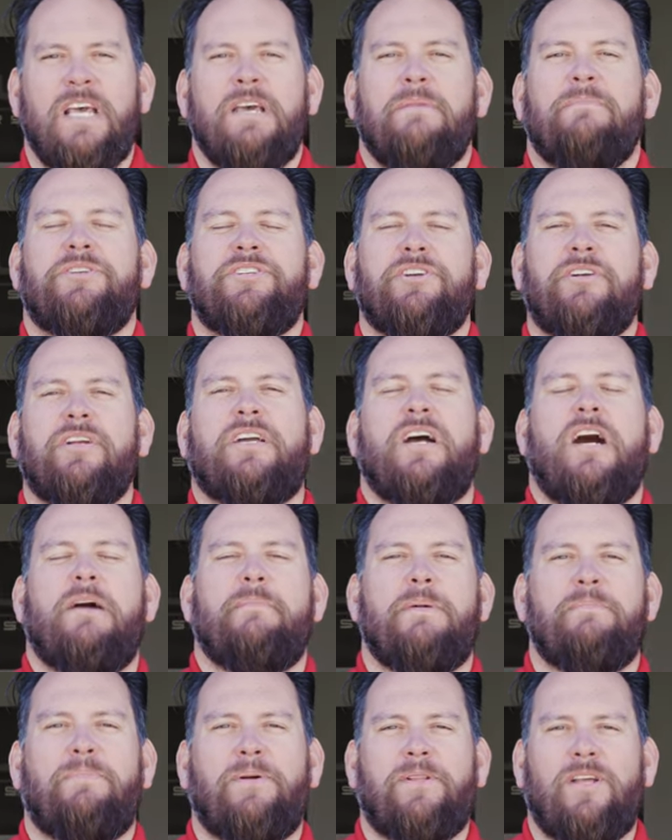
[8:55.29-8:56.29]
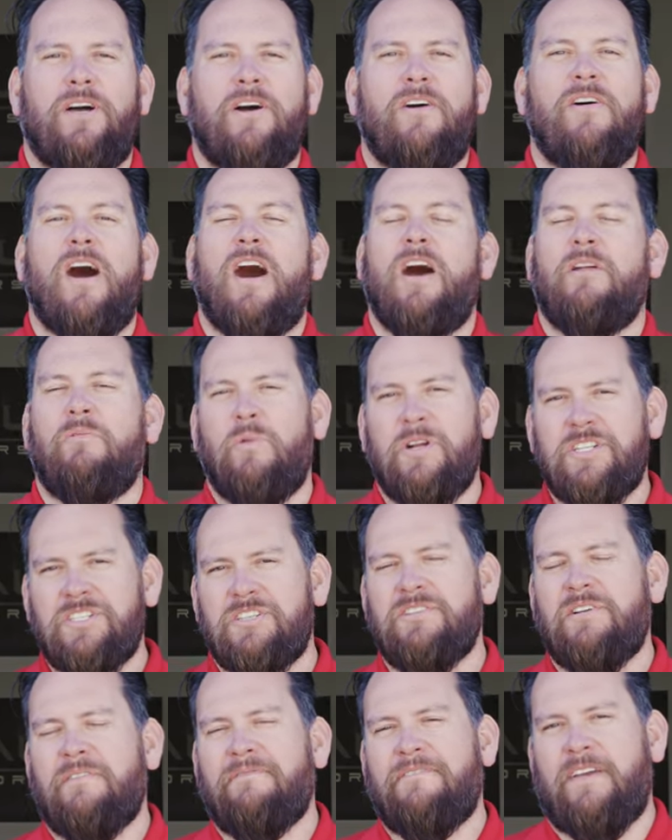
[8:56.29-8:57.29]
Be sure to comment below on which
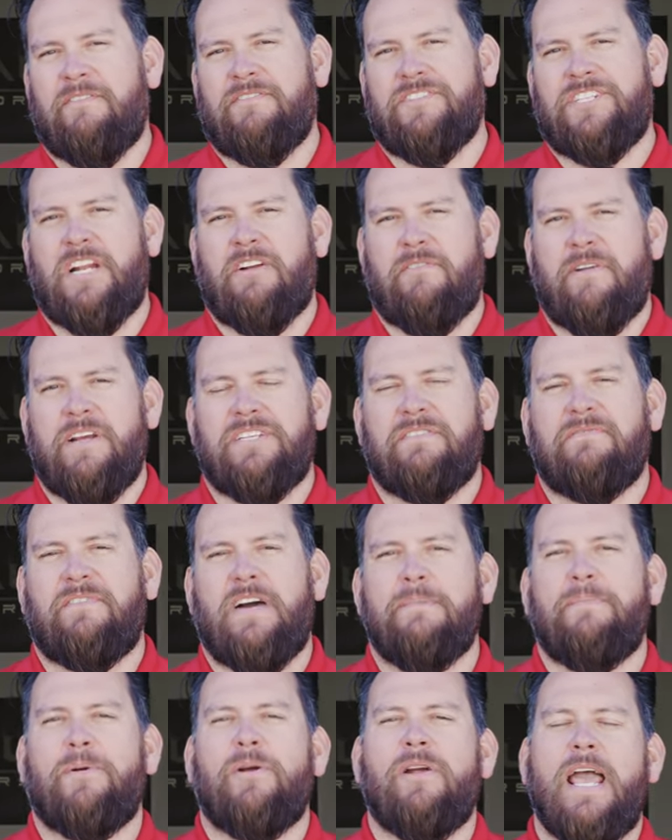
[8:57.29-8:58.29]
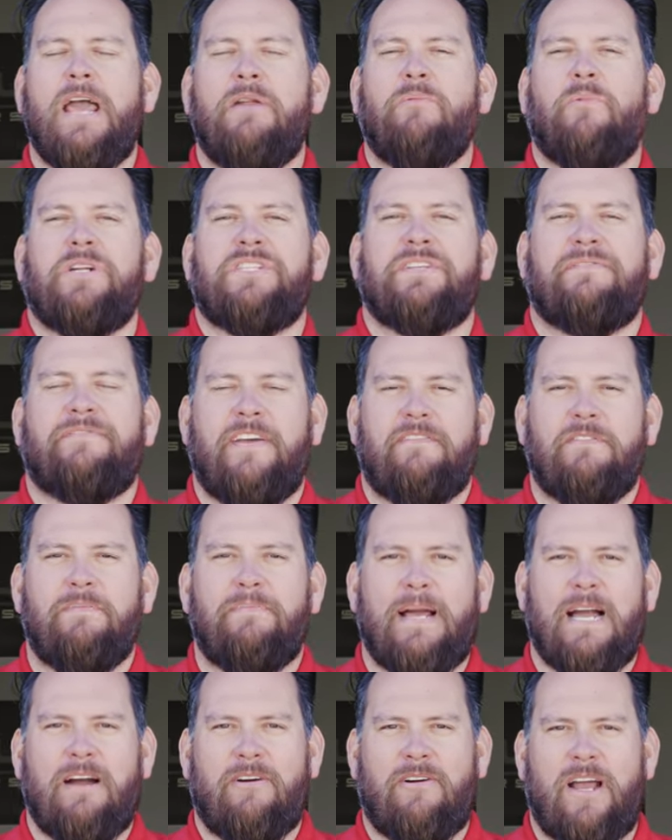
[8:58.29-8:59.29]
is your favorite generation Viper and what's your favorite
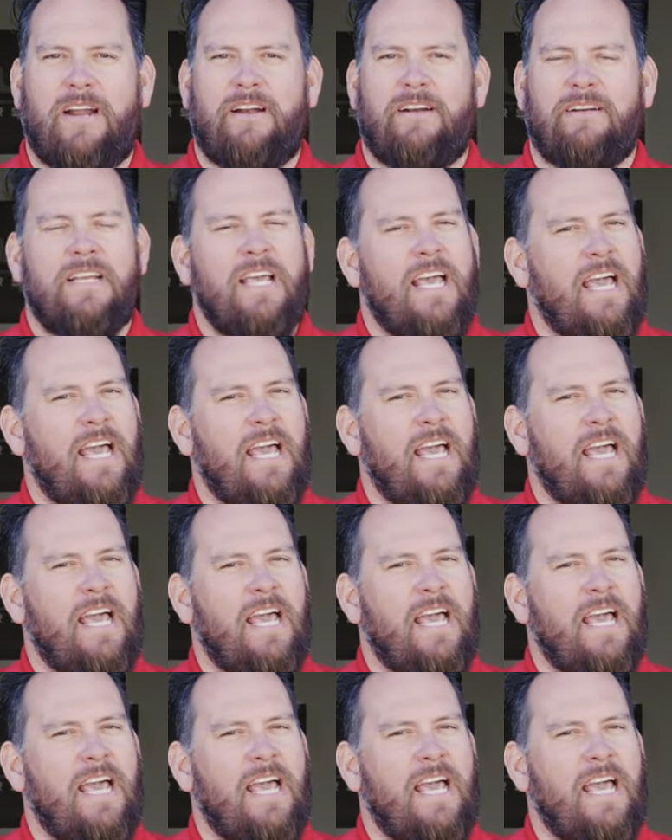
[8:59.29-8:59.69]
power adder.